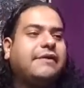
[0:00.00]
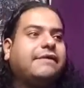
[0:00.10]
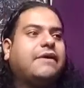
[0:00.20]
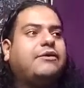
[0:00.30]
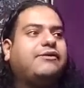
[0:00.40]

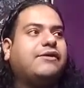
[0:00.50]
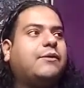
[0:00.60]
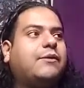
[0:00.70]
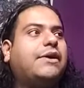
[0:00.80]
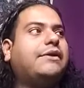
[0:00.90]
the
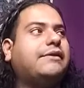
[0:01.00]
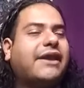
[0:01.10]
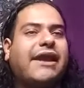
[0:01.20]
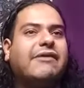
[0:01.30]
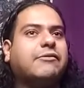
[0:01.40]
Houston one,
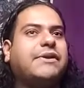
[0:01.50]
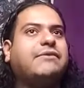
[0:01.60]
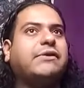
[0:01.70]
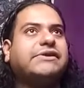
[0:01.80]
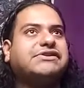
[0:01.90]
like everybody
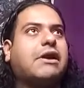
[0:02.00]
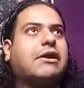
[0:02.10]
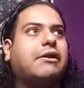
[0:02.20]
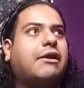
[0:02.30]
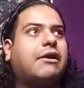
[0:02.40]
really just
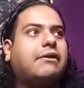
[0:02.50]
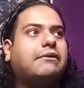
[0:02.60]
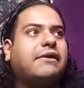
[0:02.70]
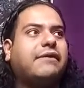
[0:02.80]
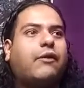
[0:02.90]
got along,
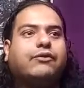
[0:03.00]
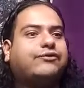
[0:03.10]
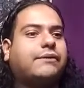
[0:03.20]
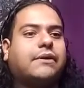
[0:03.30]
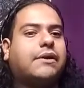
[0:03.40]
the whole
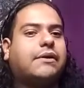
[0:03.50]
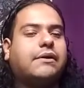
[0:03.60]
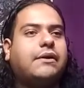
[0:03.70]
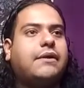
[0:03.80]
store,